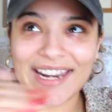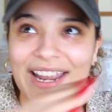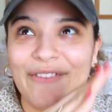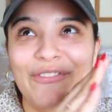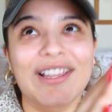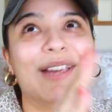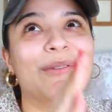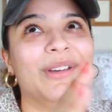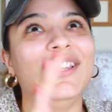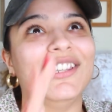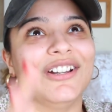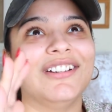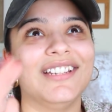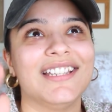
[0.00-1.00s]
And I feel like we
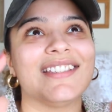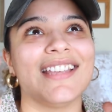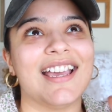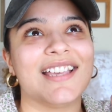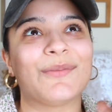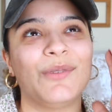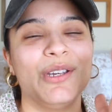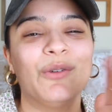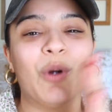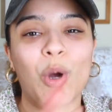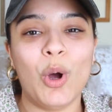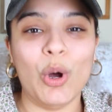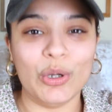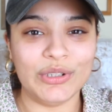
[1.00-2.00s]
learn this as we
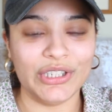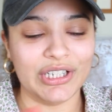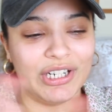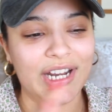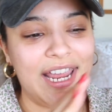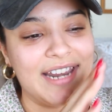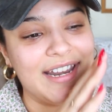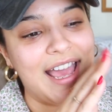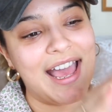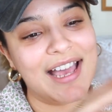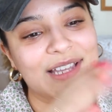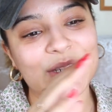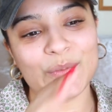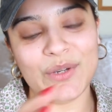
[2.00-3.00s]
grow older and
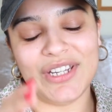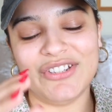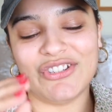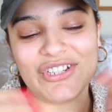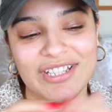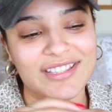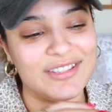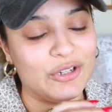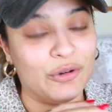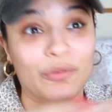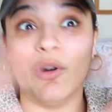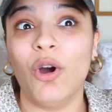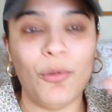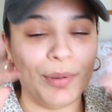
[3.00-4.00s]
as we just
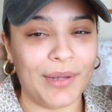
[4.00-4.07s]
grow,